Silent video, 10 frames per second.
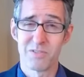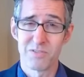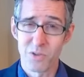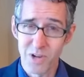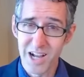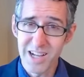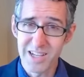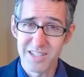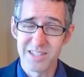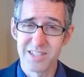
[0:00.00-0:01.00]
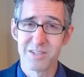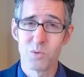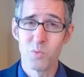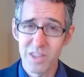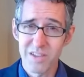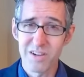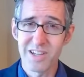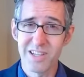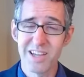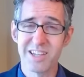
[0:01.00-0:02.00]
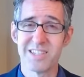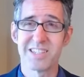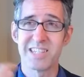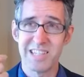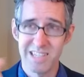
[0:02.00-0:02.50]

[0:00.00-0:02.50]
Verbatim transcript: for us with our clients